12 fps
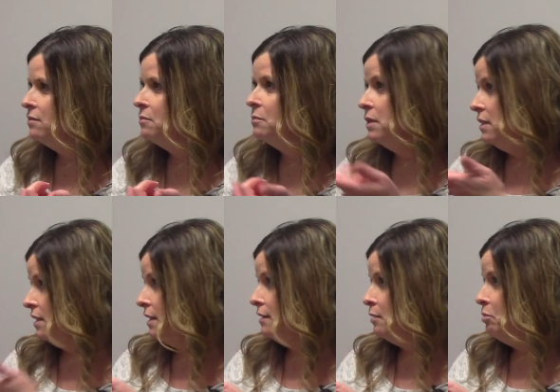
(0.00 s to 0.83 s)
we
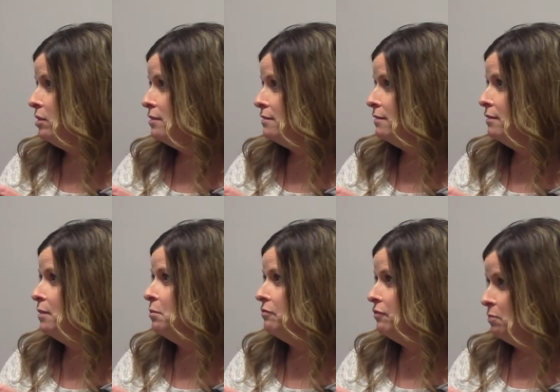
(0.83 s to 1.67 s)
get the purchase
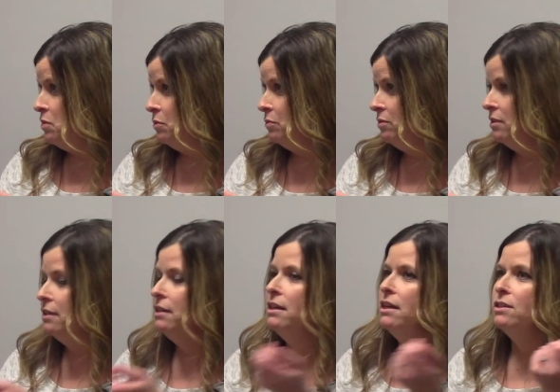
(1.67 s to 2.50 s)
agreement from
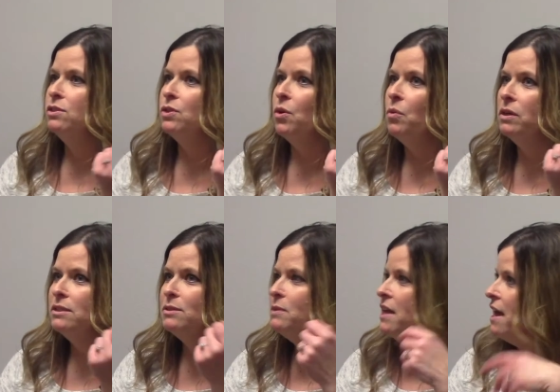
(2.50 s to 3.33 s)
you. So
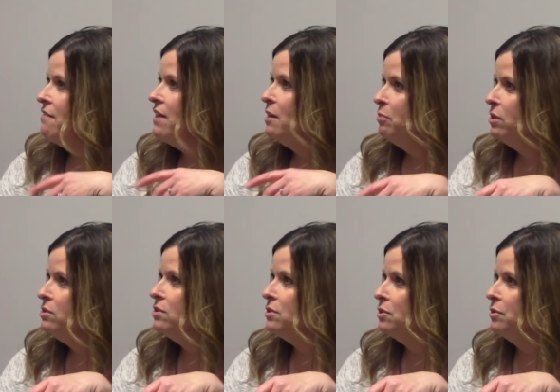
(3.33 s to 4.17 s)
once we have that
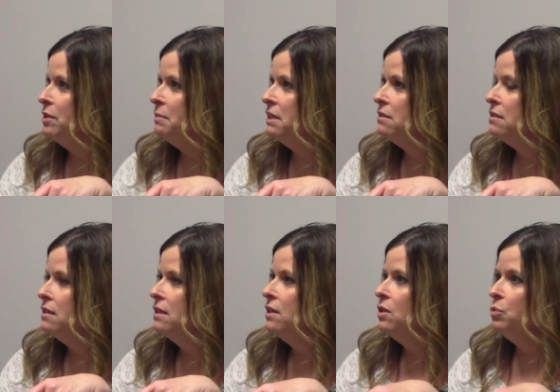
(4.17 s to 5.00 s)
purchase agreement,
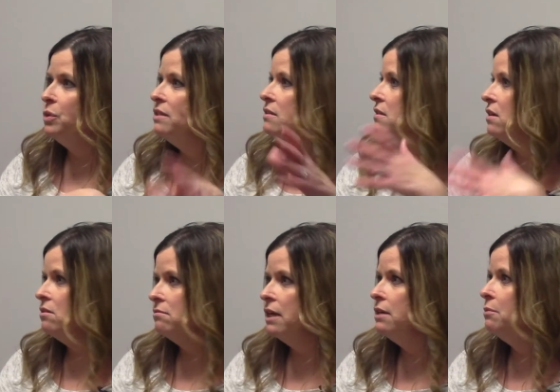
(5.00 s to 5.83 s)
we start
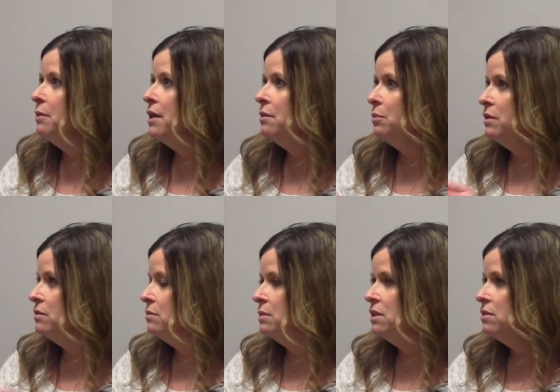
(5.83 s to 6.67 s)
right away with
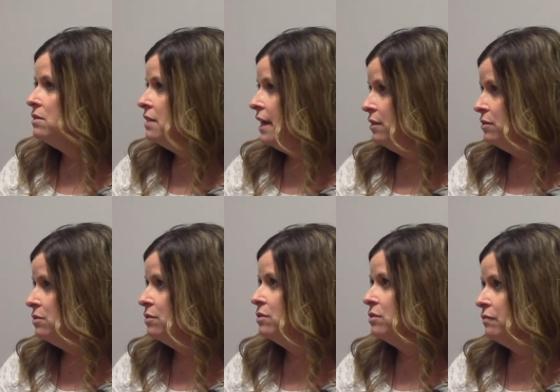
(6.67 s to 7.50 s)
doing a title
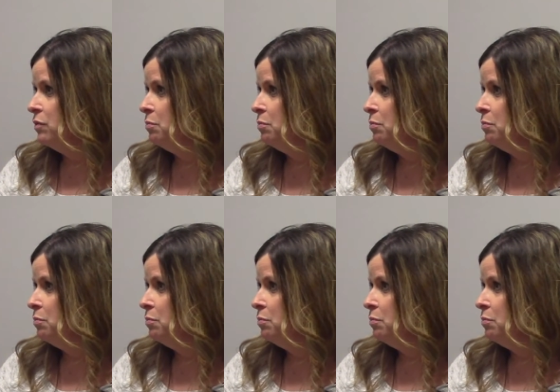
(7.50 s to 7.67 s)
search of the